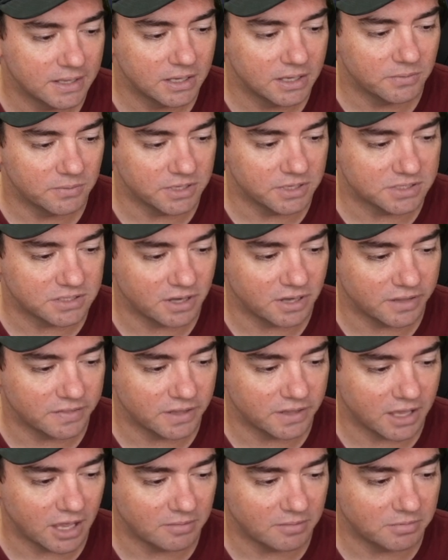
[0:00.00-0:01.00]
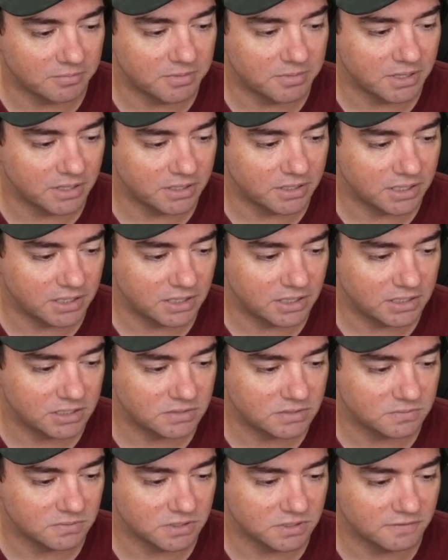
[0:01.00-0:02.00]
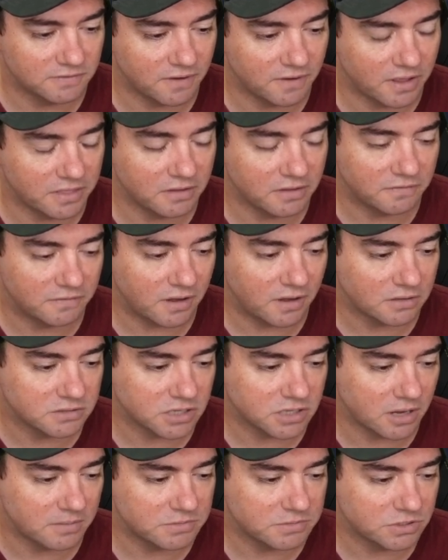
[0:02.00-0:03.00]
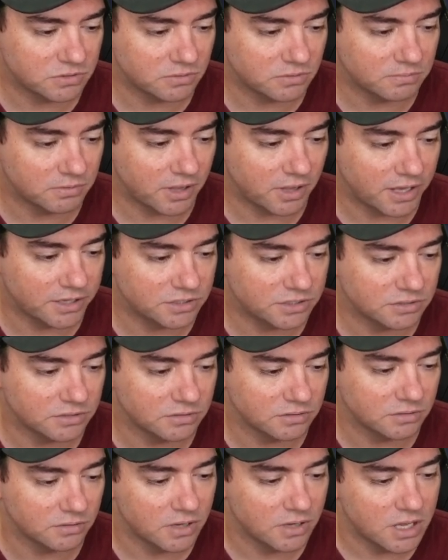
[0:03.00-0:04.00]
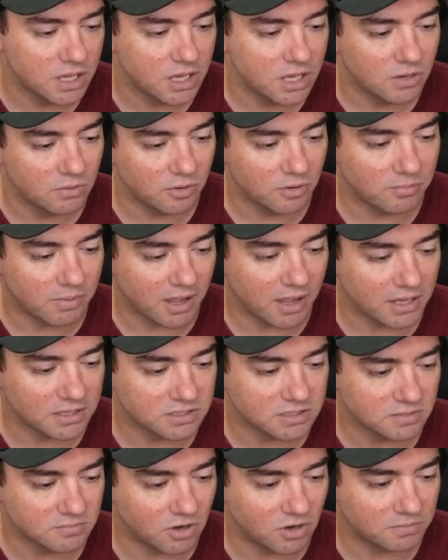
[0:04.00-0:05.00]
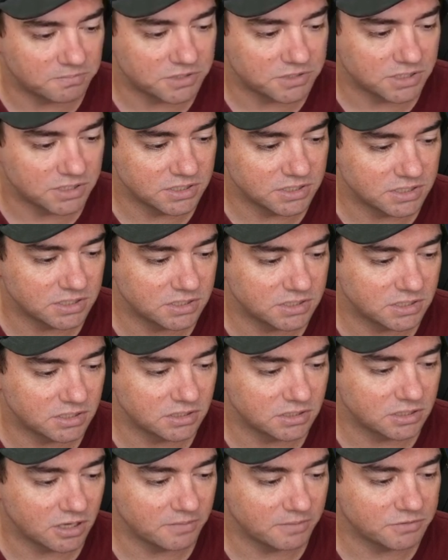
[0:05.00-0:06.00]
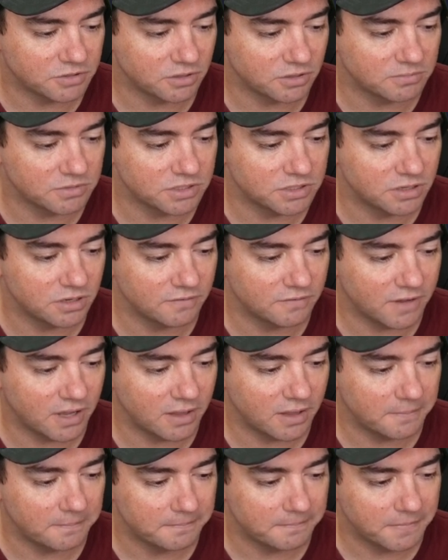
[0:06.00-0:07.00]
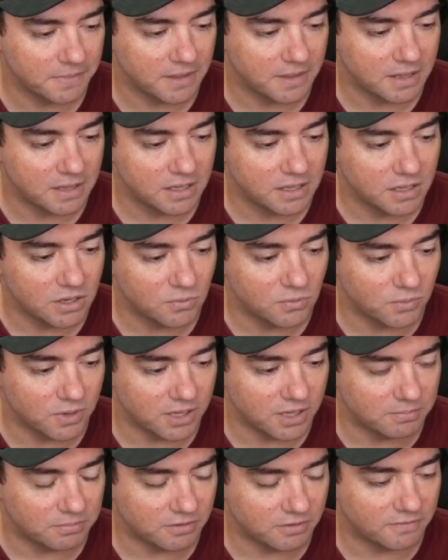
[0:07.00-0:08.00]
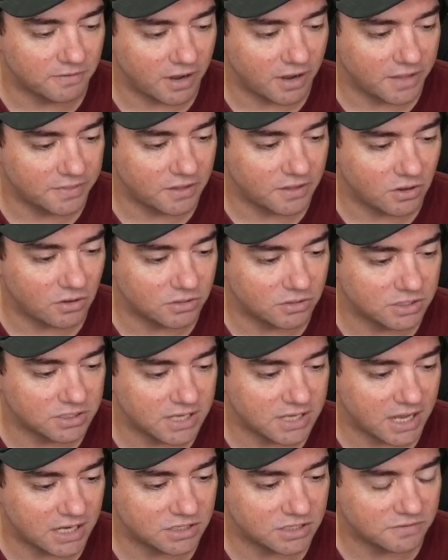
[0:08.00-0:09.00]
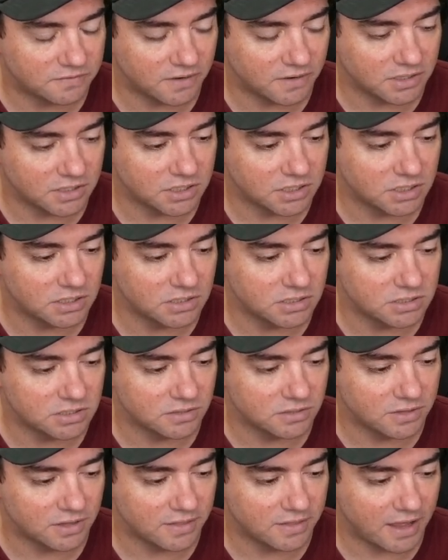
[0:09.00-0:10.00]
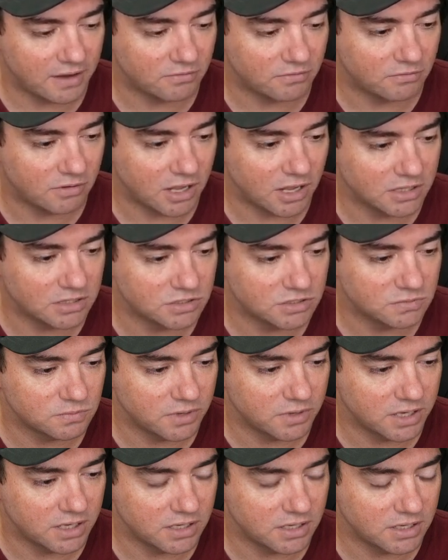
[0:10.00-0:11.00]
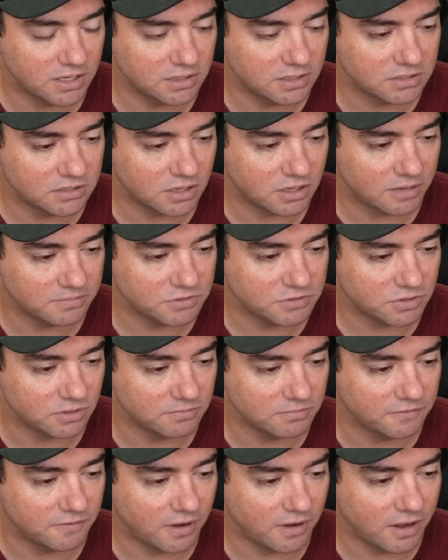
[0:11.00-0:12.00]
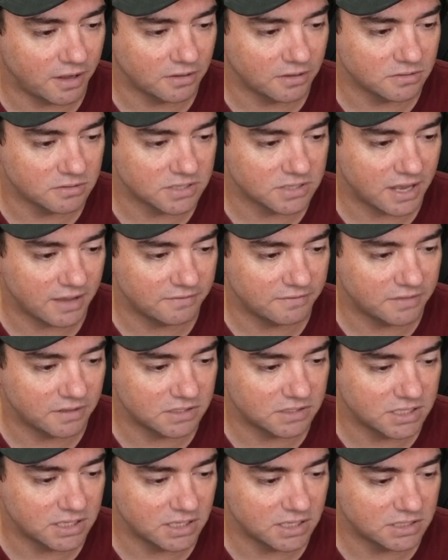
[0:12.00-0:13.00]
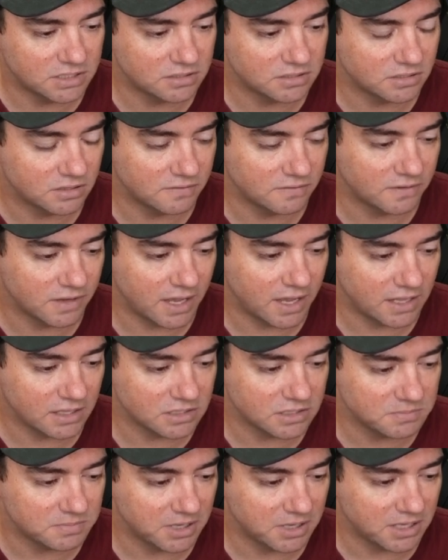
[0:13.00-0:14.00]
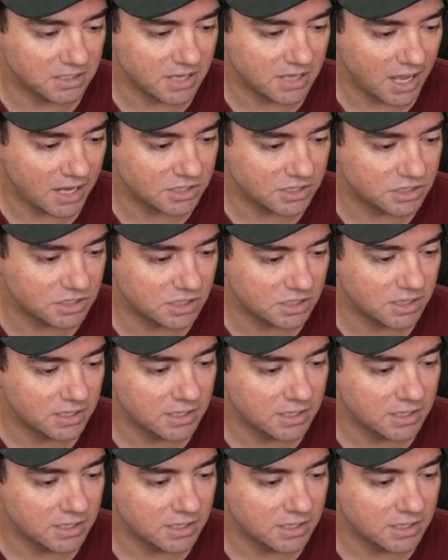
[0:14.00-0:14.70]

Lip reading: We assign the capabilities, we define the file types to apply to, we pass some options into the TypeScript server. We provide the onAttach function so that that runs when TypeScript files have the TS server LSP attached,